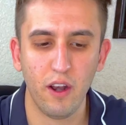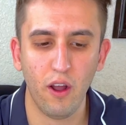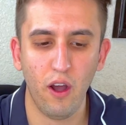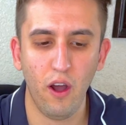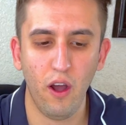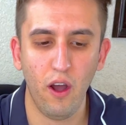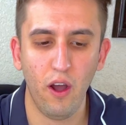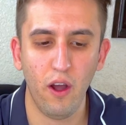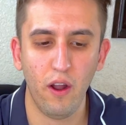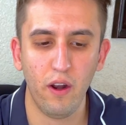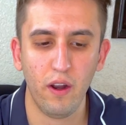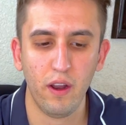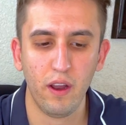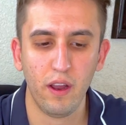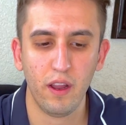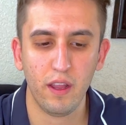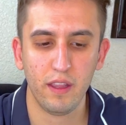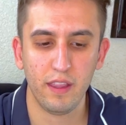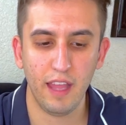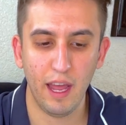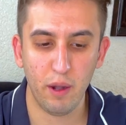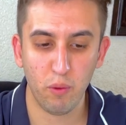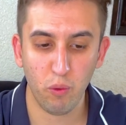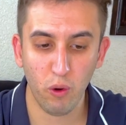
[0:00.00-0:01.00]
are
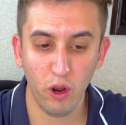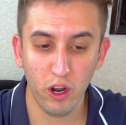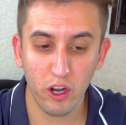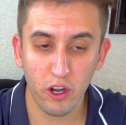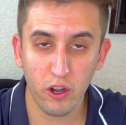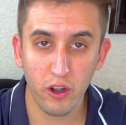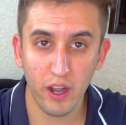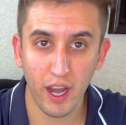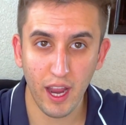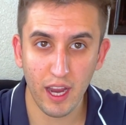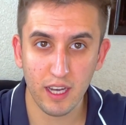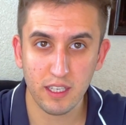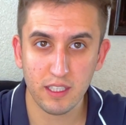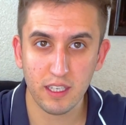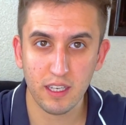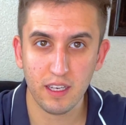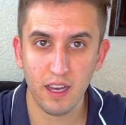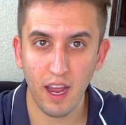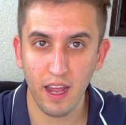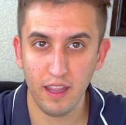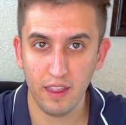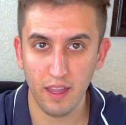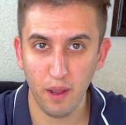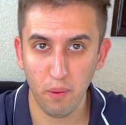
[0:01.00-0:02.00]
that were created
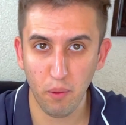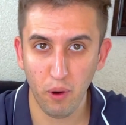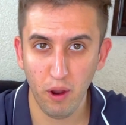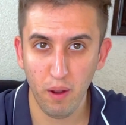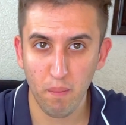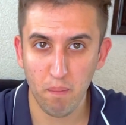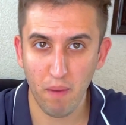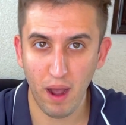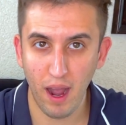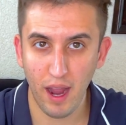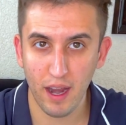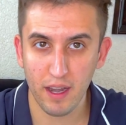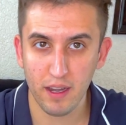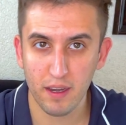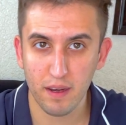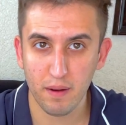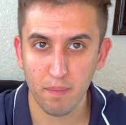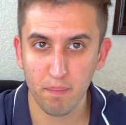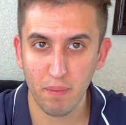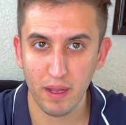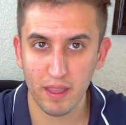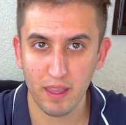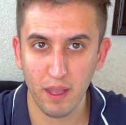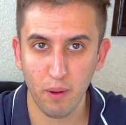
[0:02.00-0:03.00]
and they were mined,
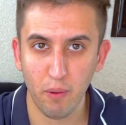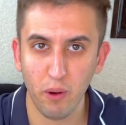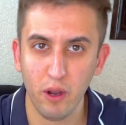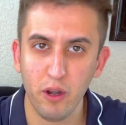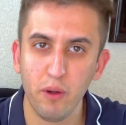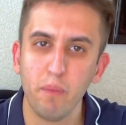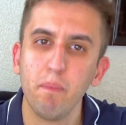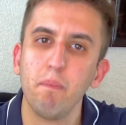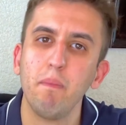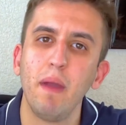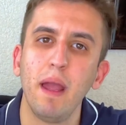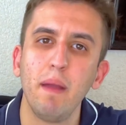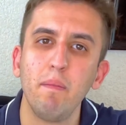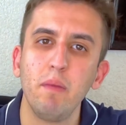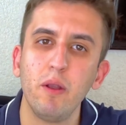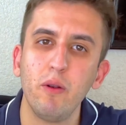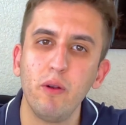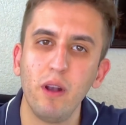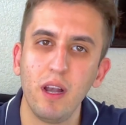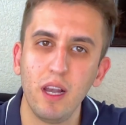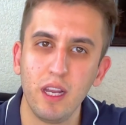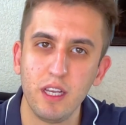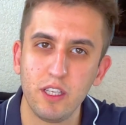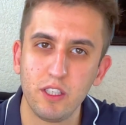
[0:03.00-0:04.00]
but they weren't maybe
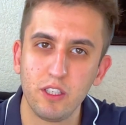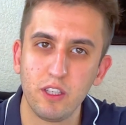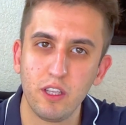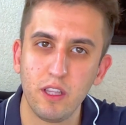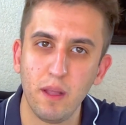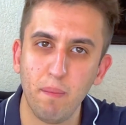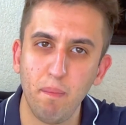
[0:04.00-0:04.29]
released to the